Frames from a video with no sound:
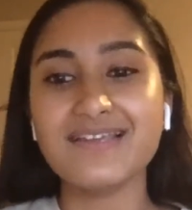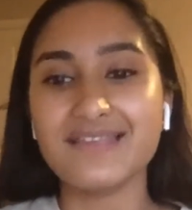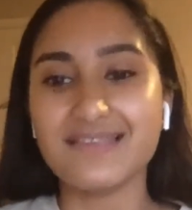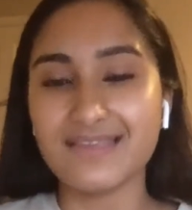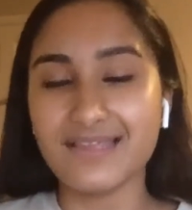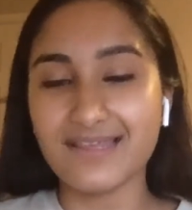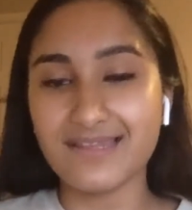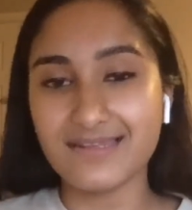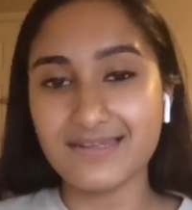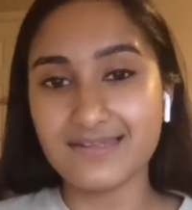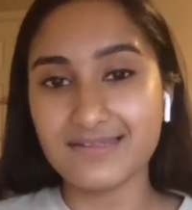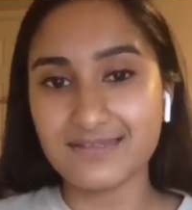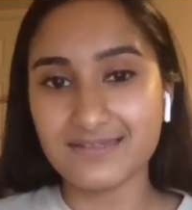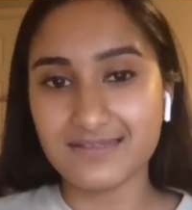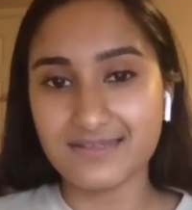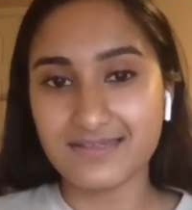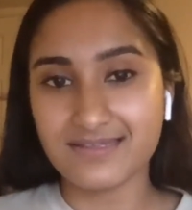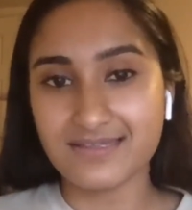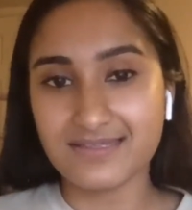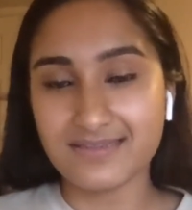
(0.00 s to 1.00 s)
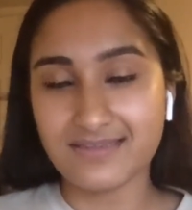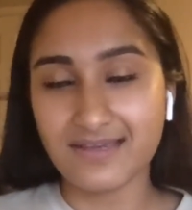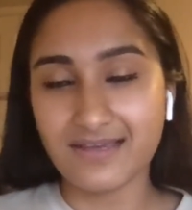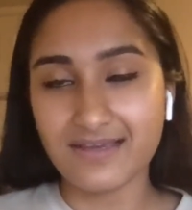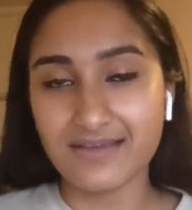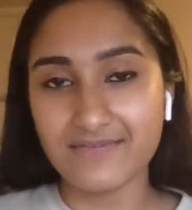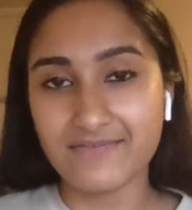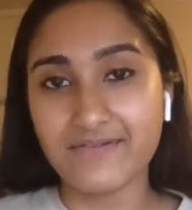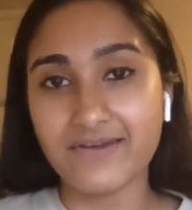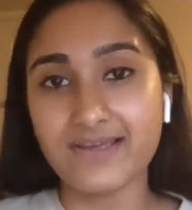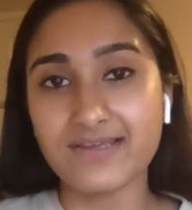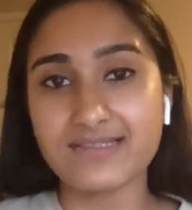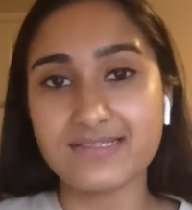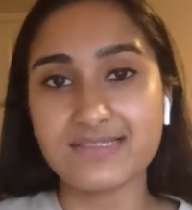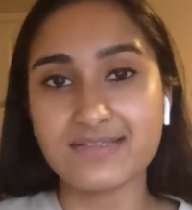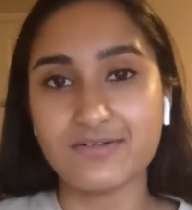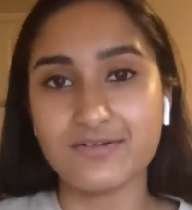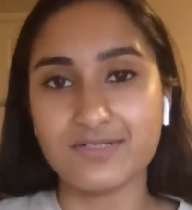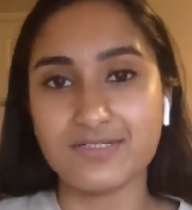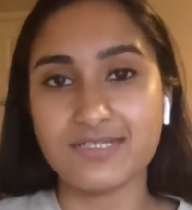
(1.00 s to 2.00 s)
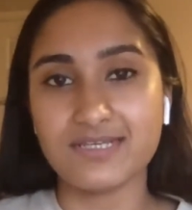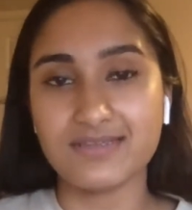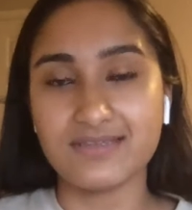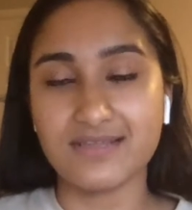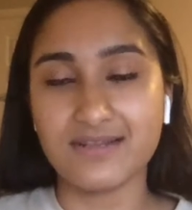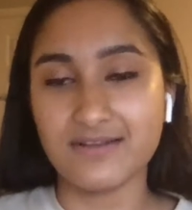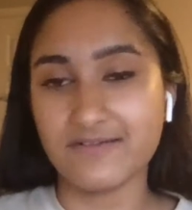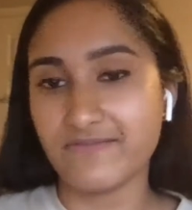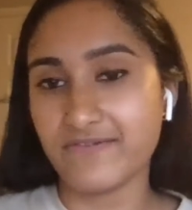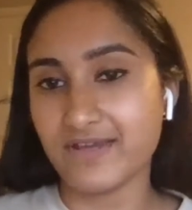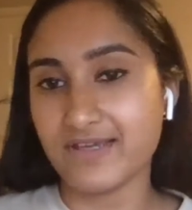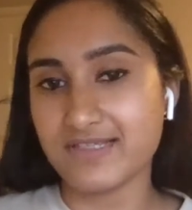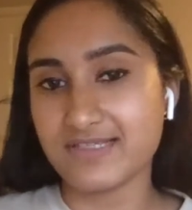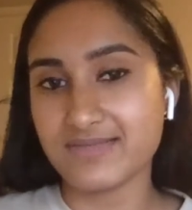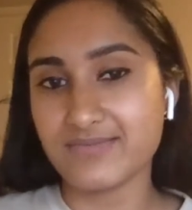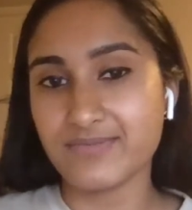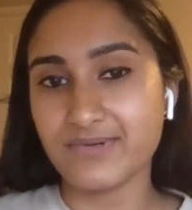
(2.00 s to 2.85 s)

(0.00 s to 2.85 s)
then heed that advice or take that advice.